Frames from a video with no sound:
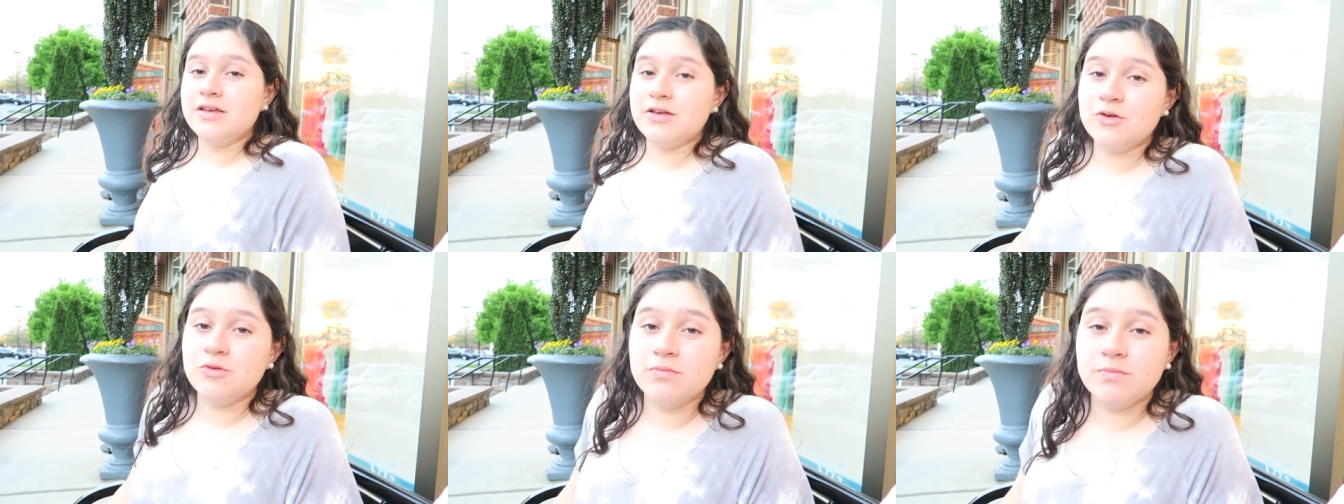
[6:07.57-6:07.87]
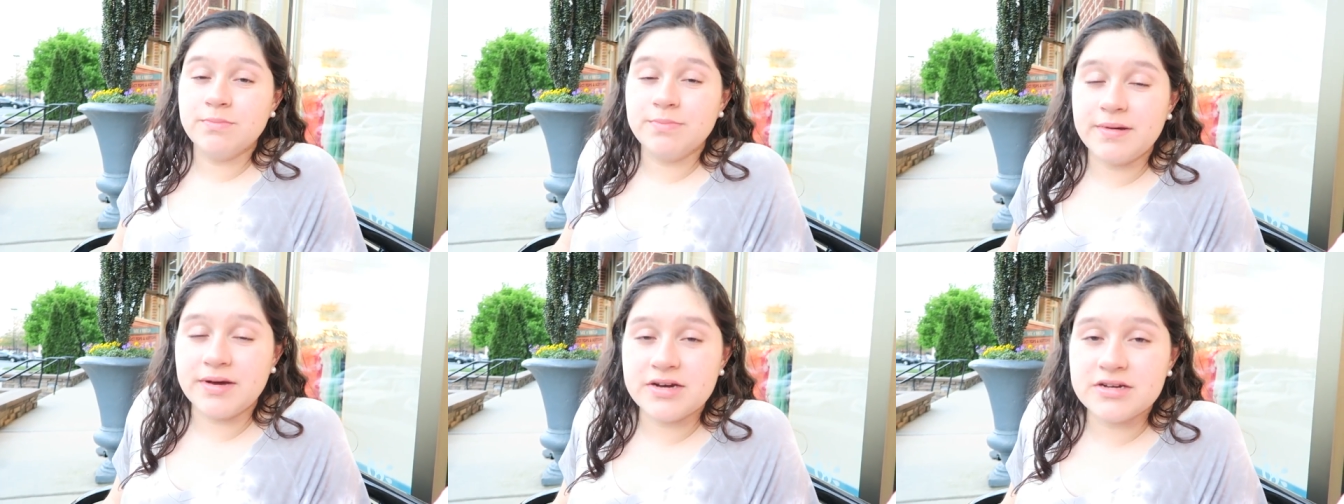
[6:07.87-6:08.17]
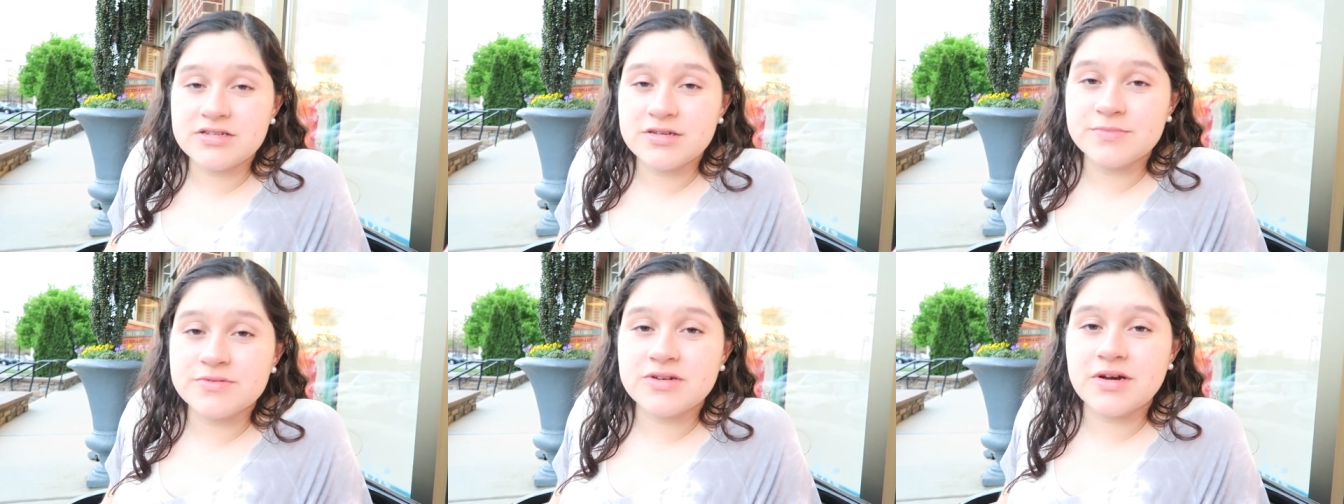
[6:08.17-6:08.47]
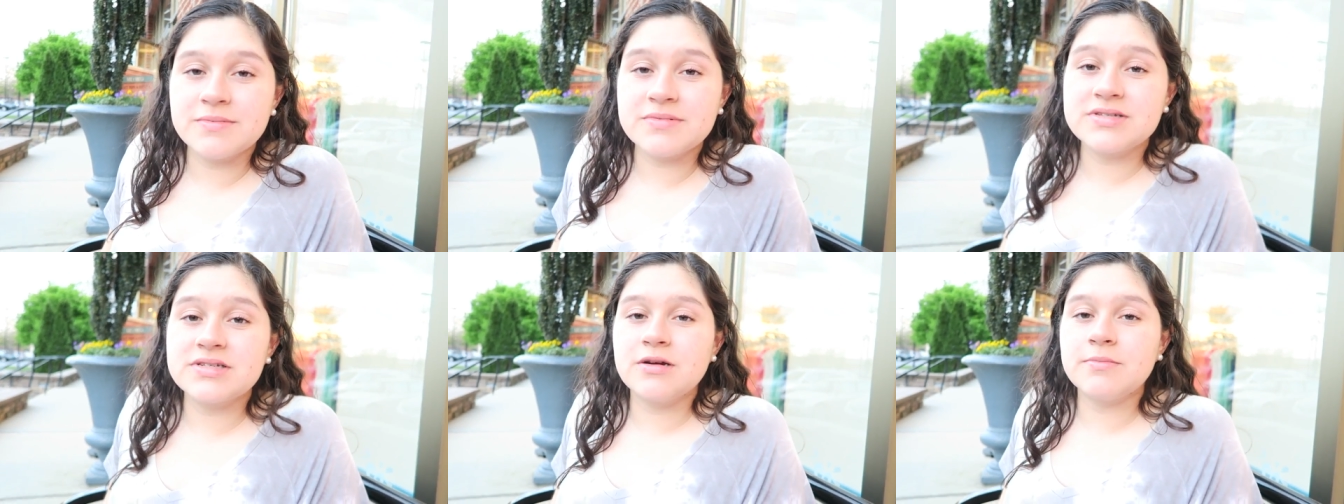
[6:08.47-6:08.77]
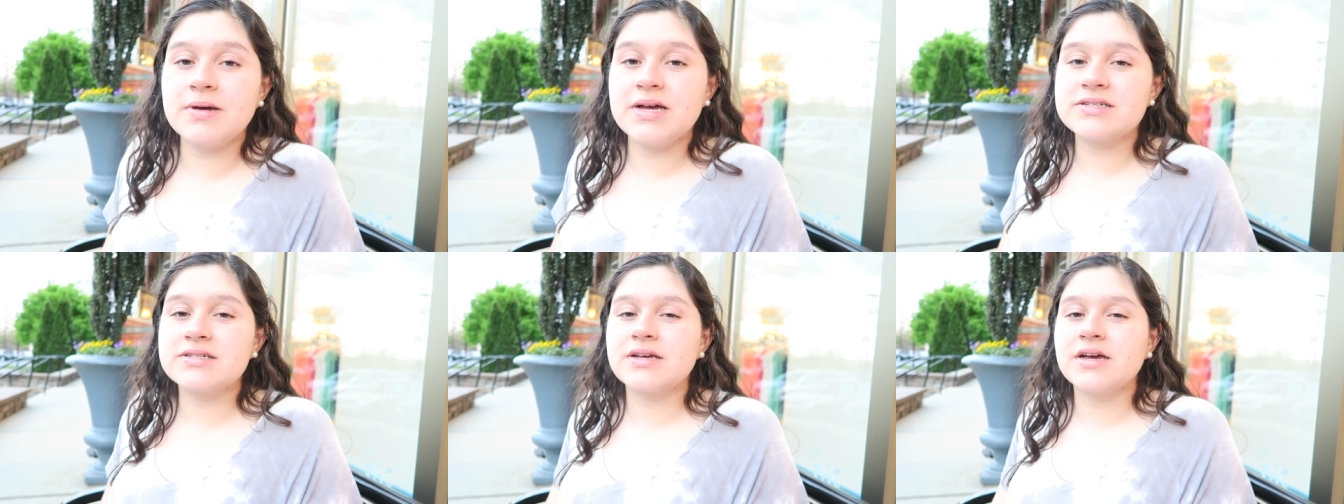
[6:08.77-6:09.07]
You better subscribe to
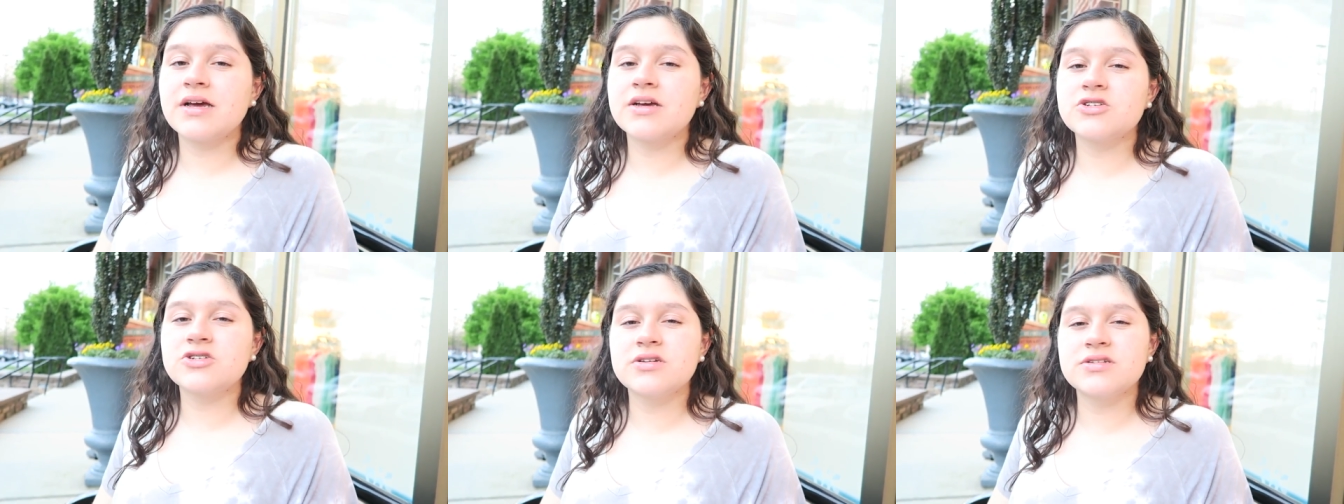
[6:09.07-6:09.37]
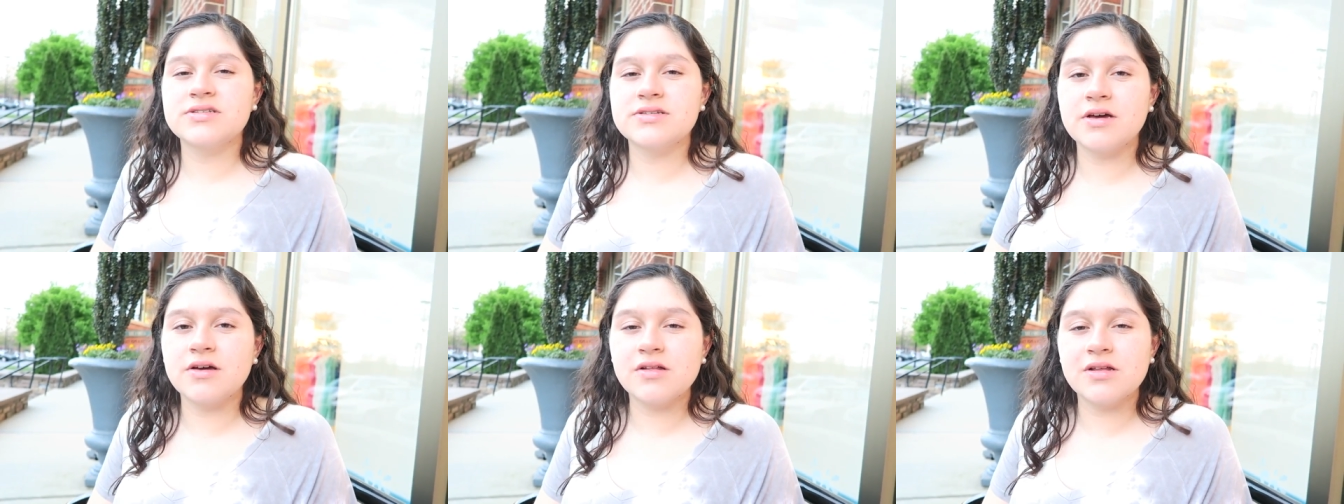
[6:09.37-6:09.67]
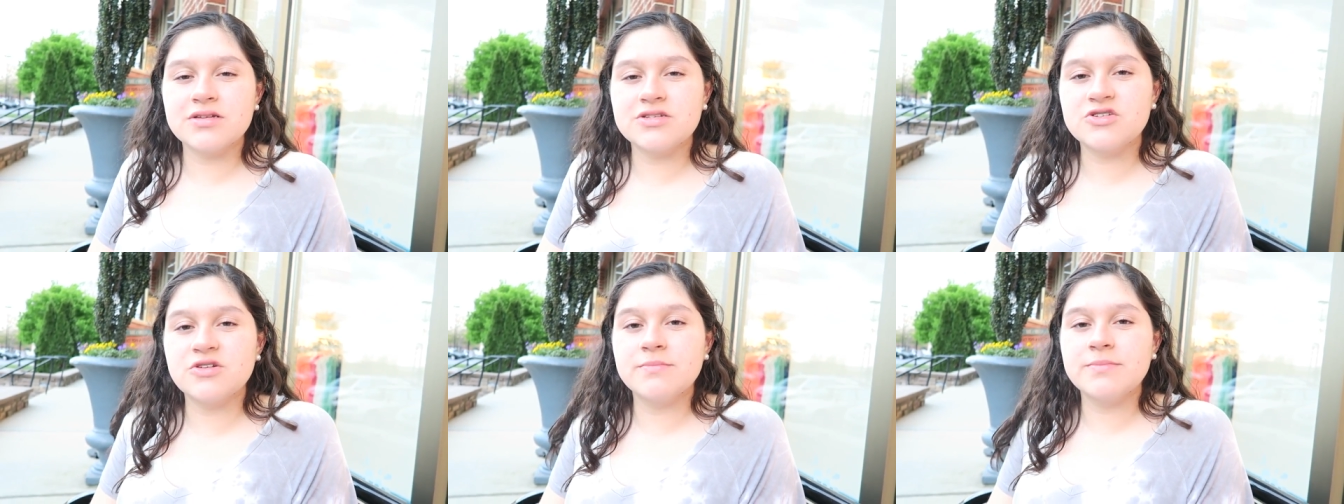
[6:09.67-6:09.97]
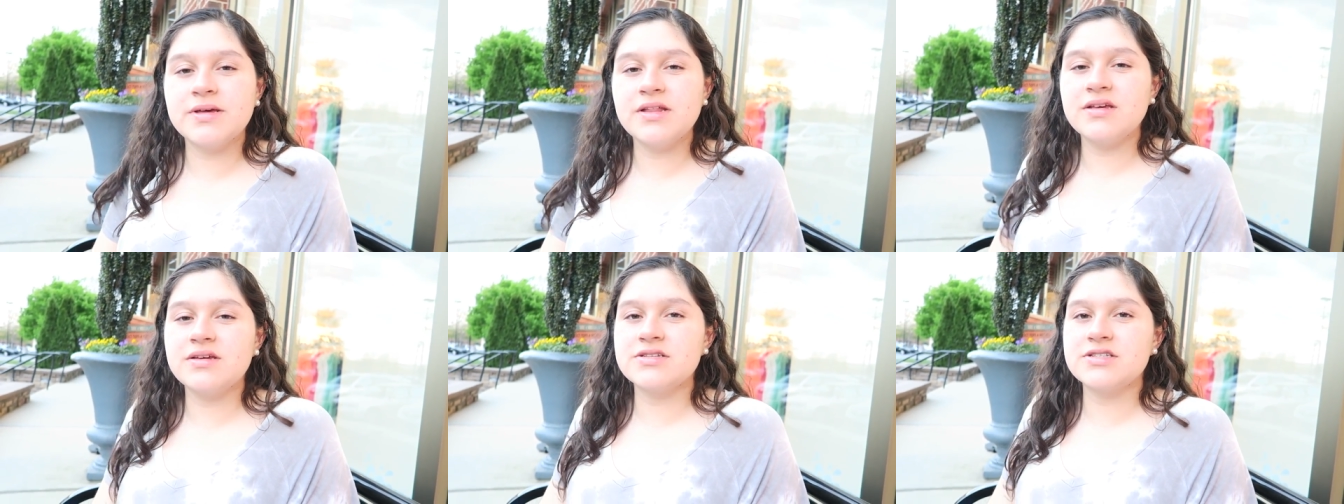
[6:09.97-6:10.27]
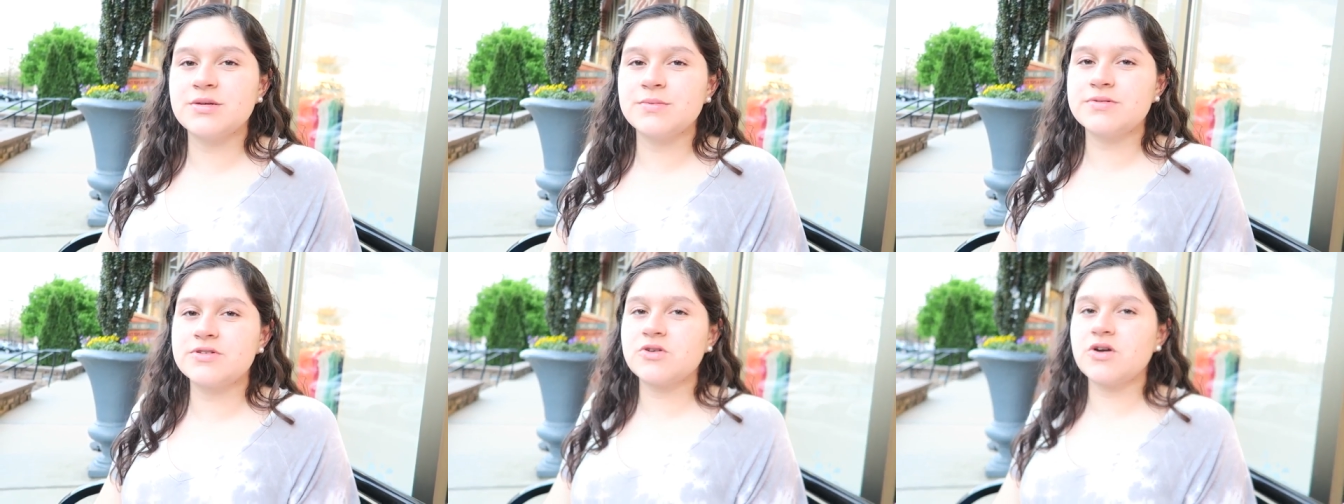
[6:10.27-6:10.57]
Sarah Baska because she's so close to a
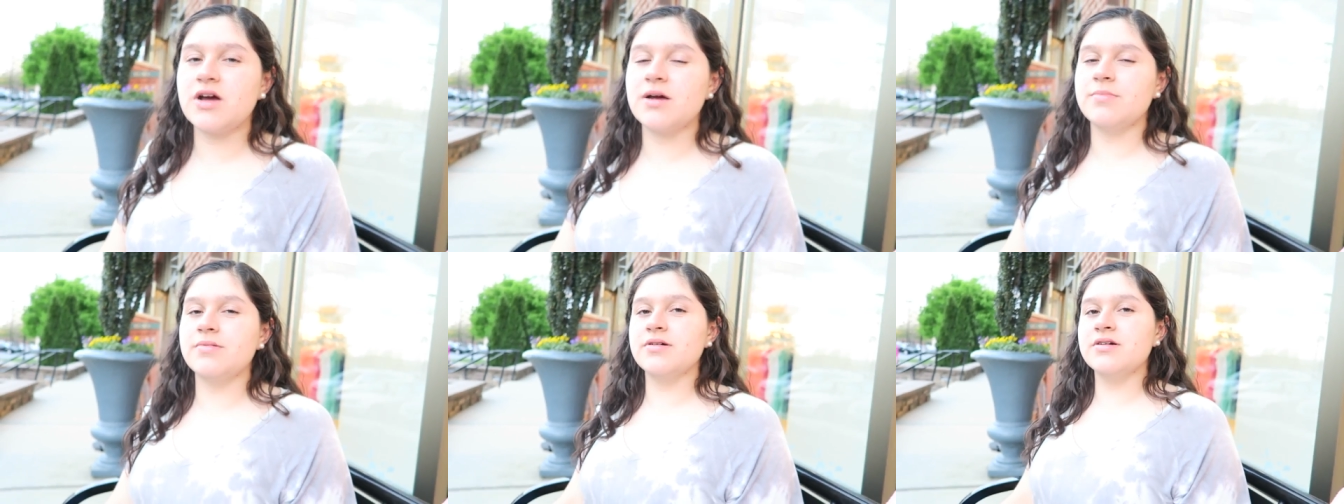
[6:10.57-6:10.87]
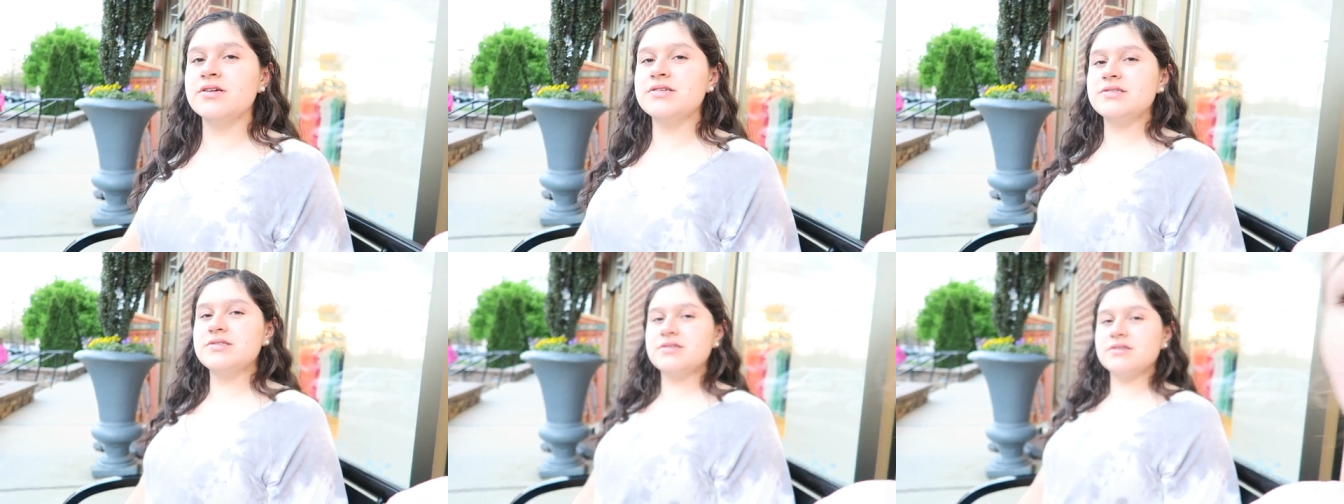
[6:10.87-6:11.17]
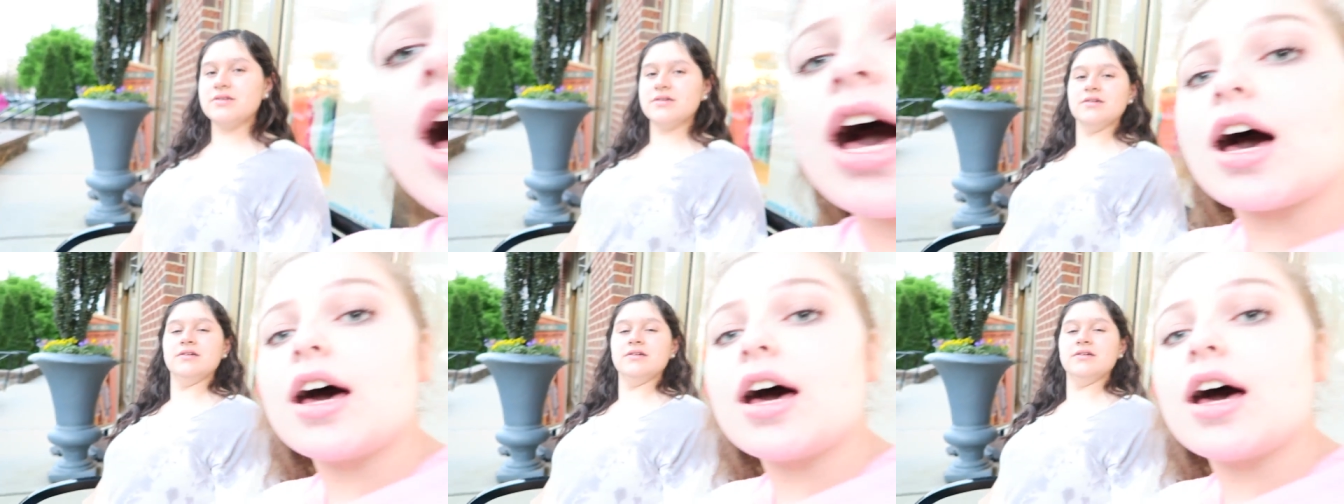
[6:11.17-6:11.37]
million subscribers.